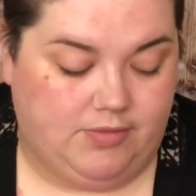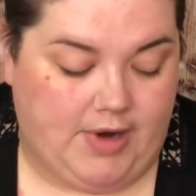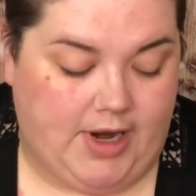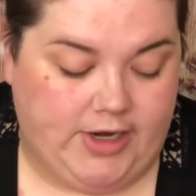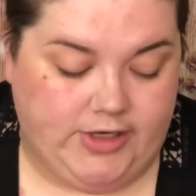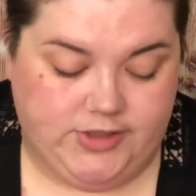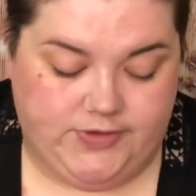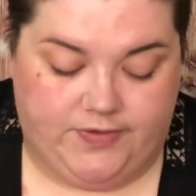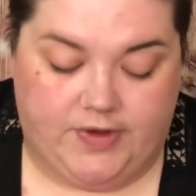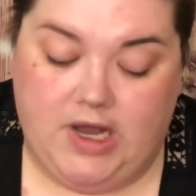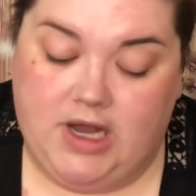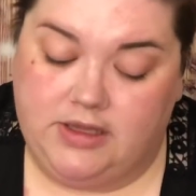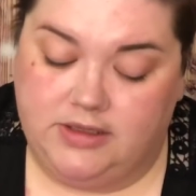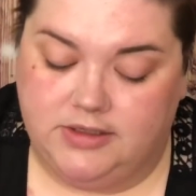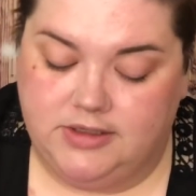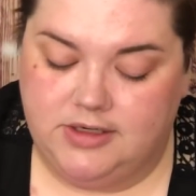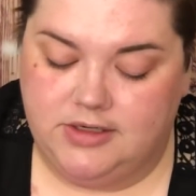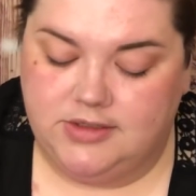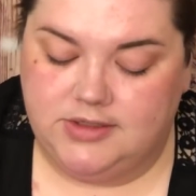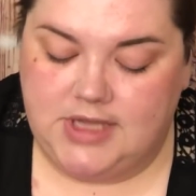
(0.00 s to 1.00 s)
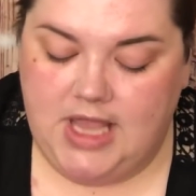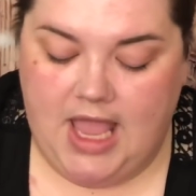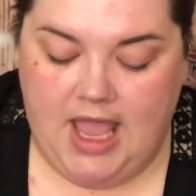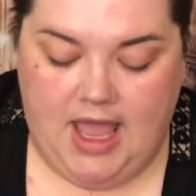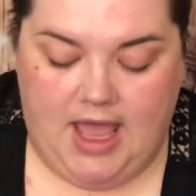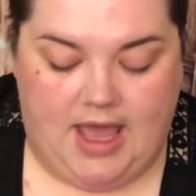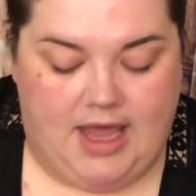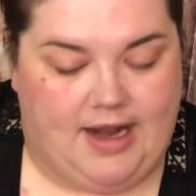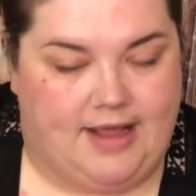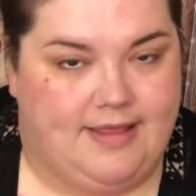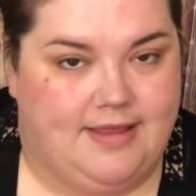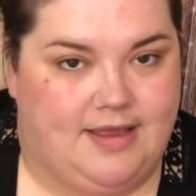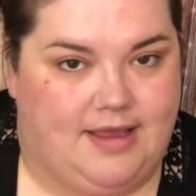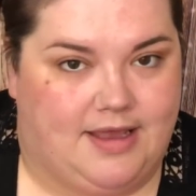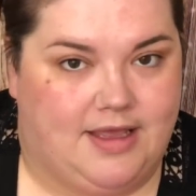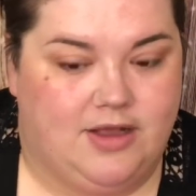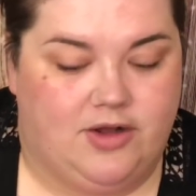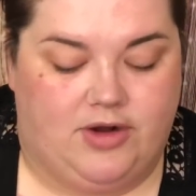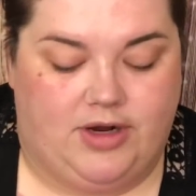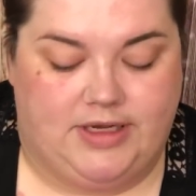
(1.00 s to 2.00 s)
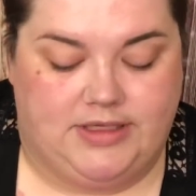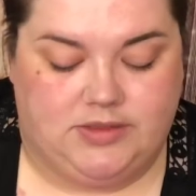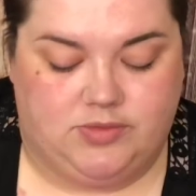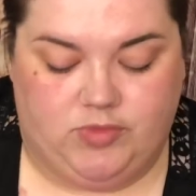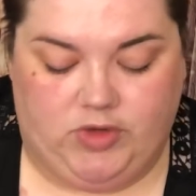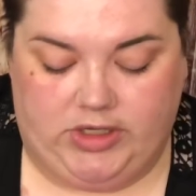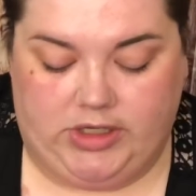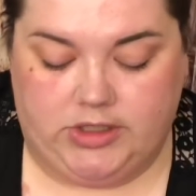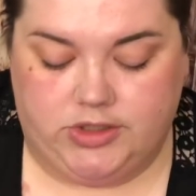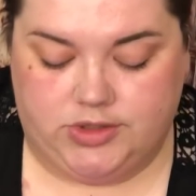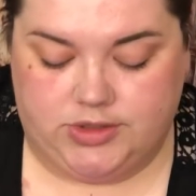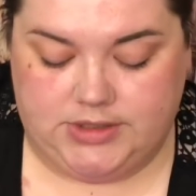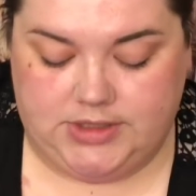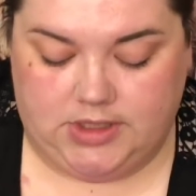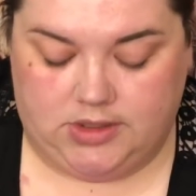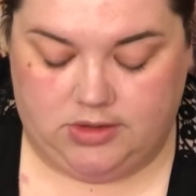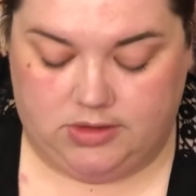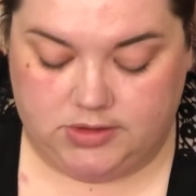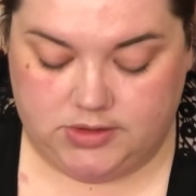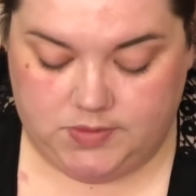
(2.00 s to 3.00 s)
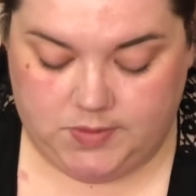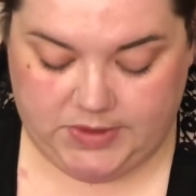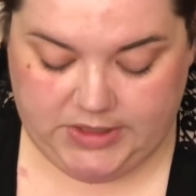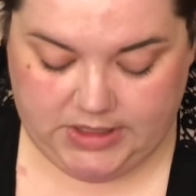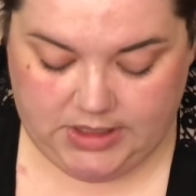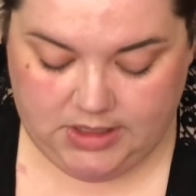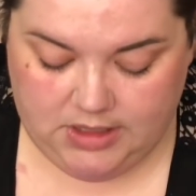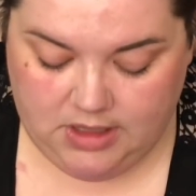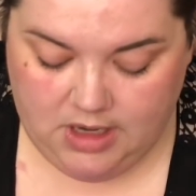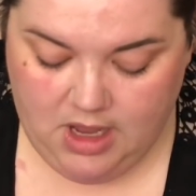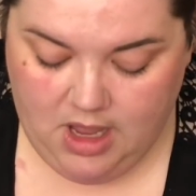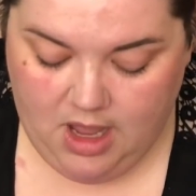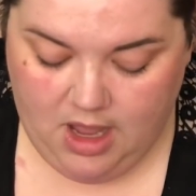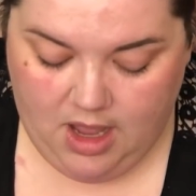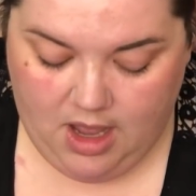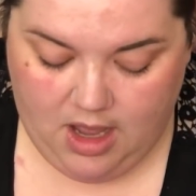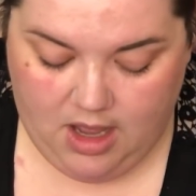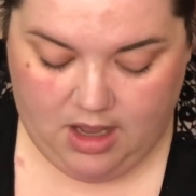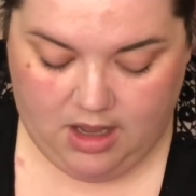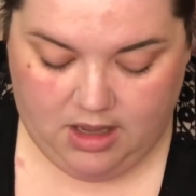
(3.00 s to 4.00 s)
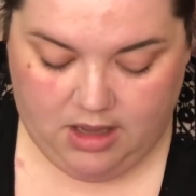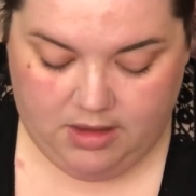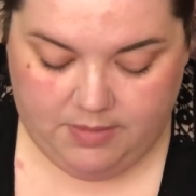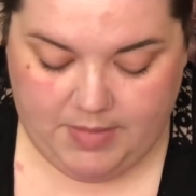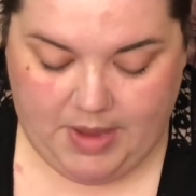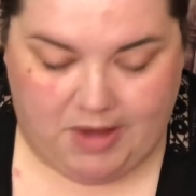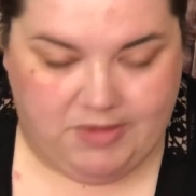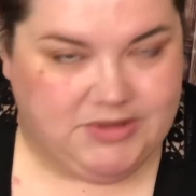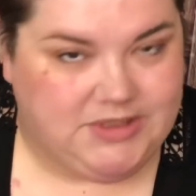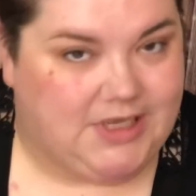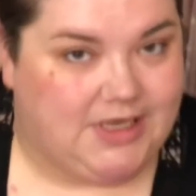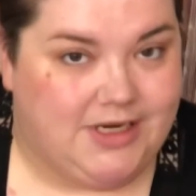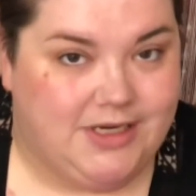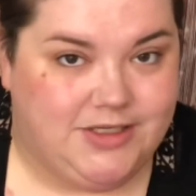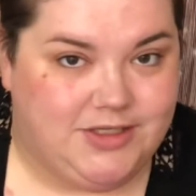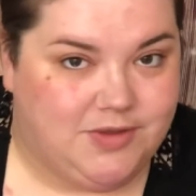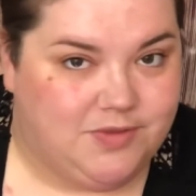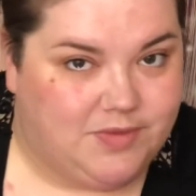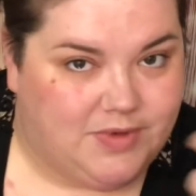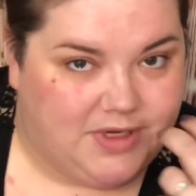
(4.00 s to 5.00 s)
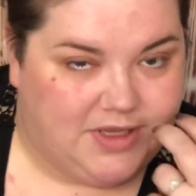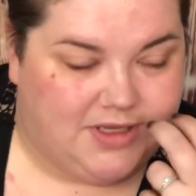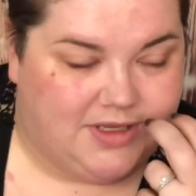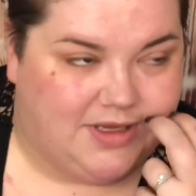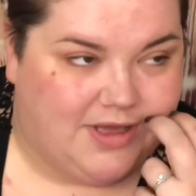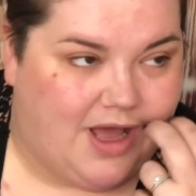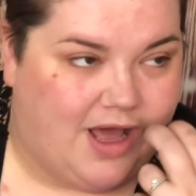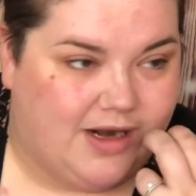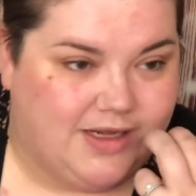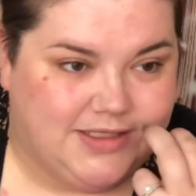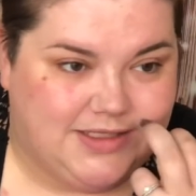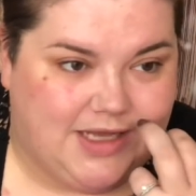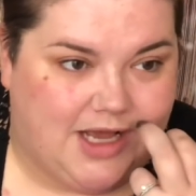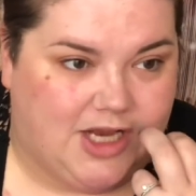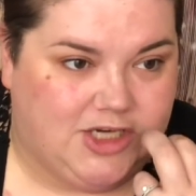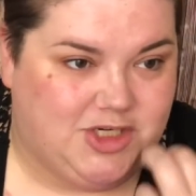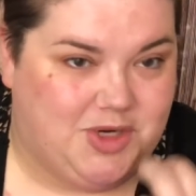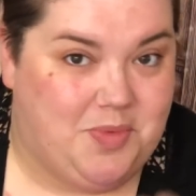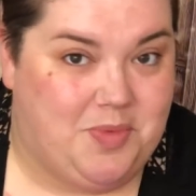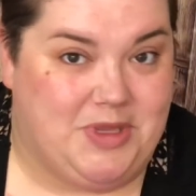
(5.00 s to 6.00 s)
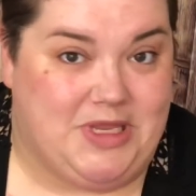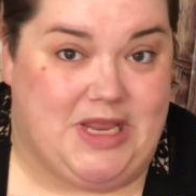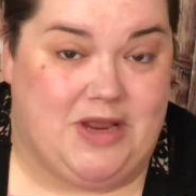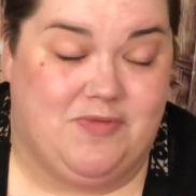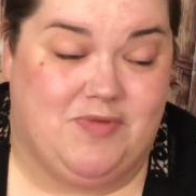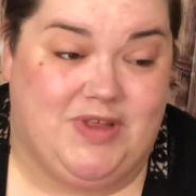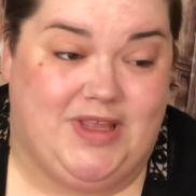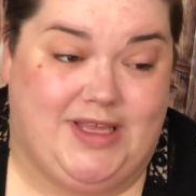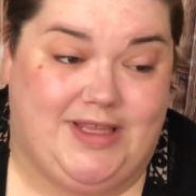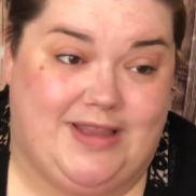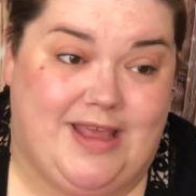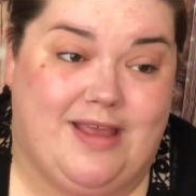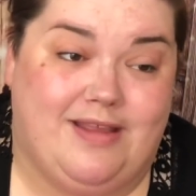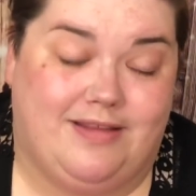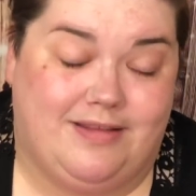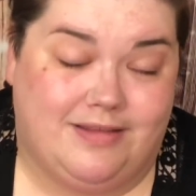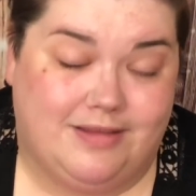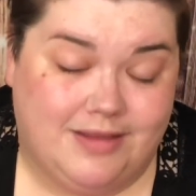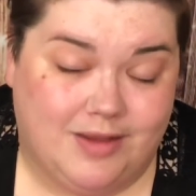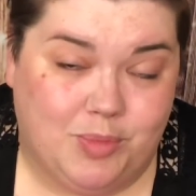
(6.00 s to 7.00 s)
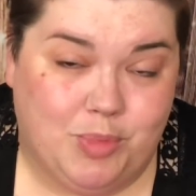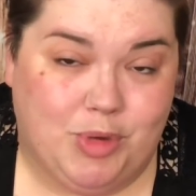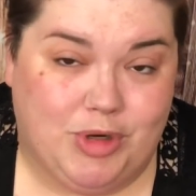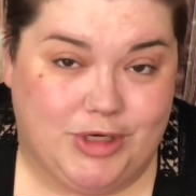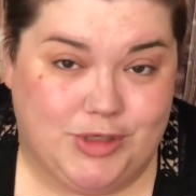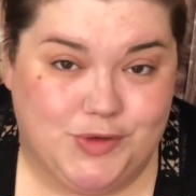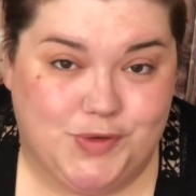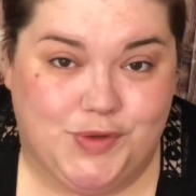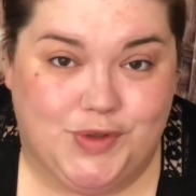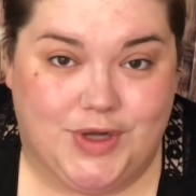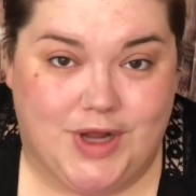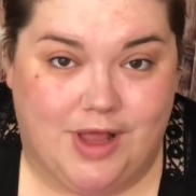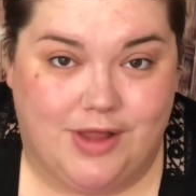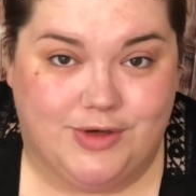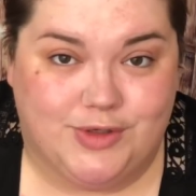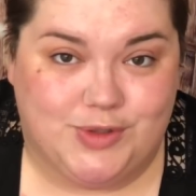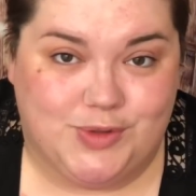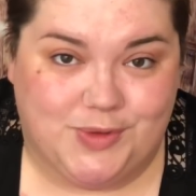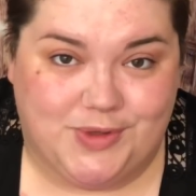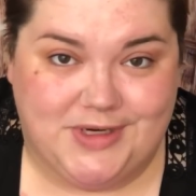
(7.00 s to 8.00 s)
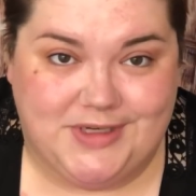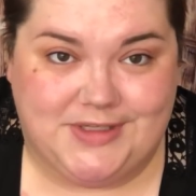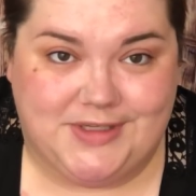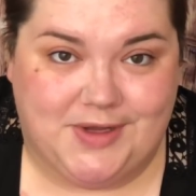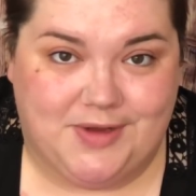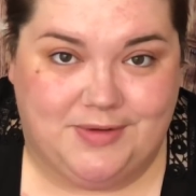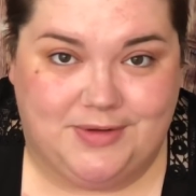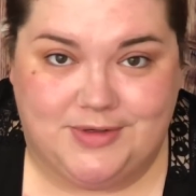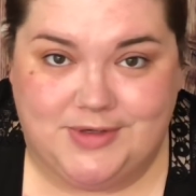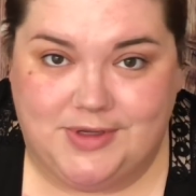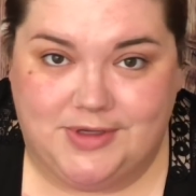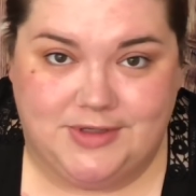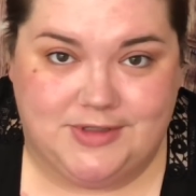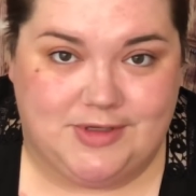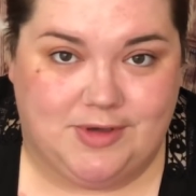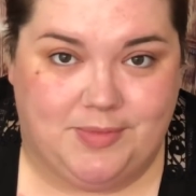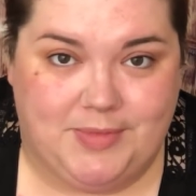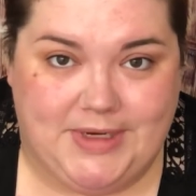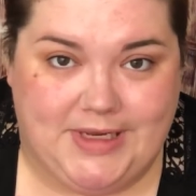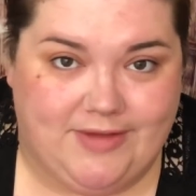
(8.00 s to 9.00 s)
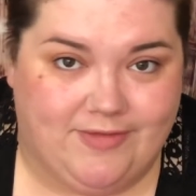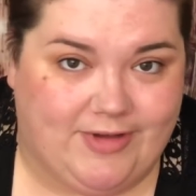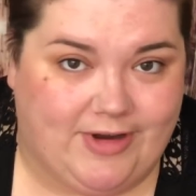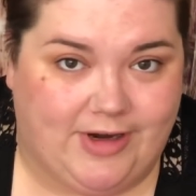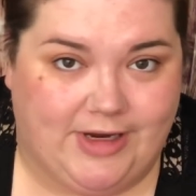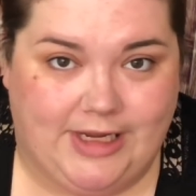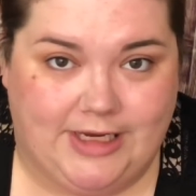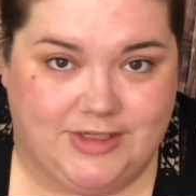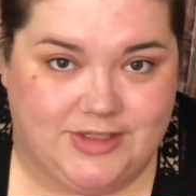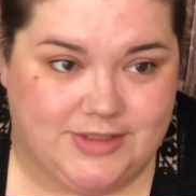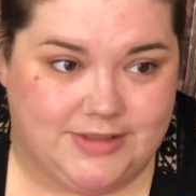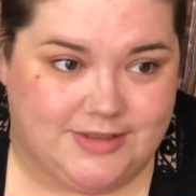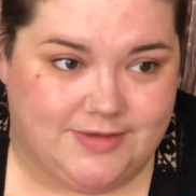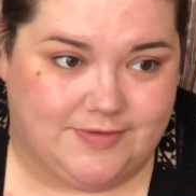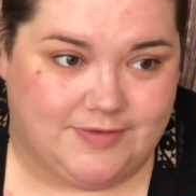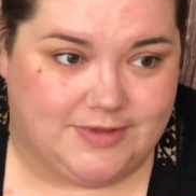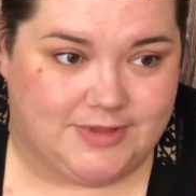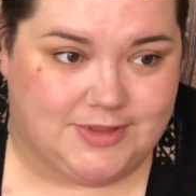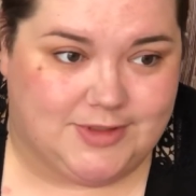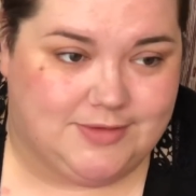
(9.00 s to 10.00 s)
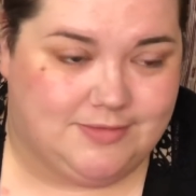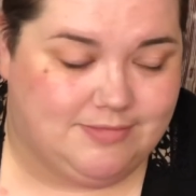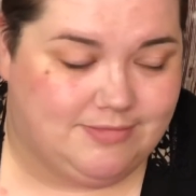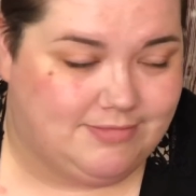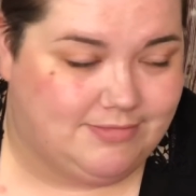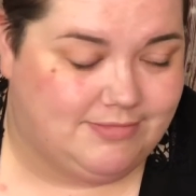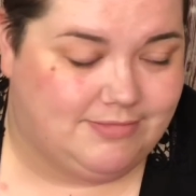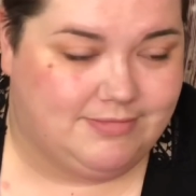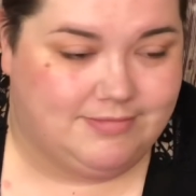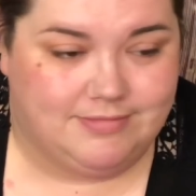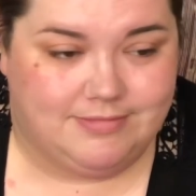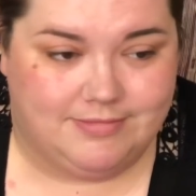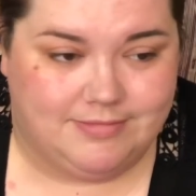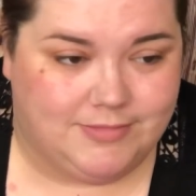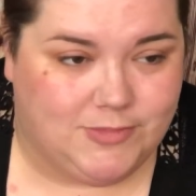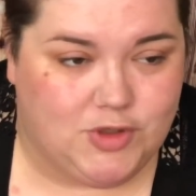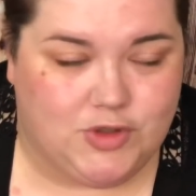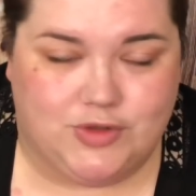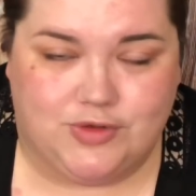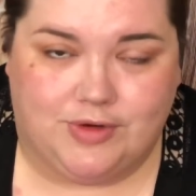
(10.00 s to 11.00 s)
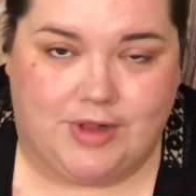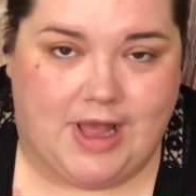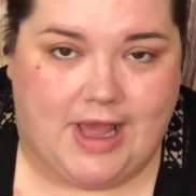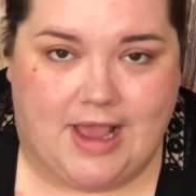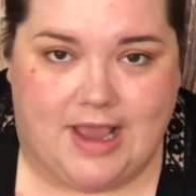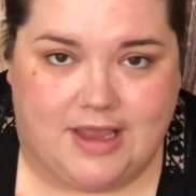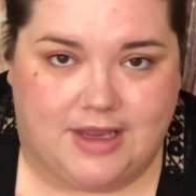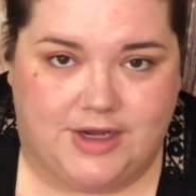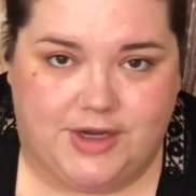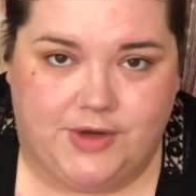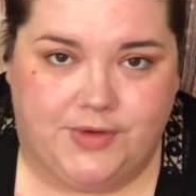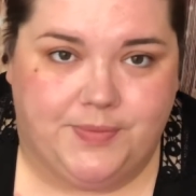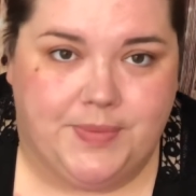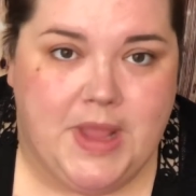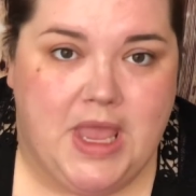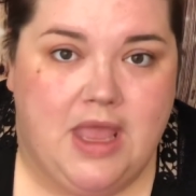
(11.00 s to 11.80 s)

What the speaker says: range of colors, and I think I can create some really interesting looks with it. I was gonna do one of the Anastasia, but they're pretty true to Color Story, so there's only so many variations of this neutral eye I can do.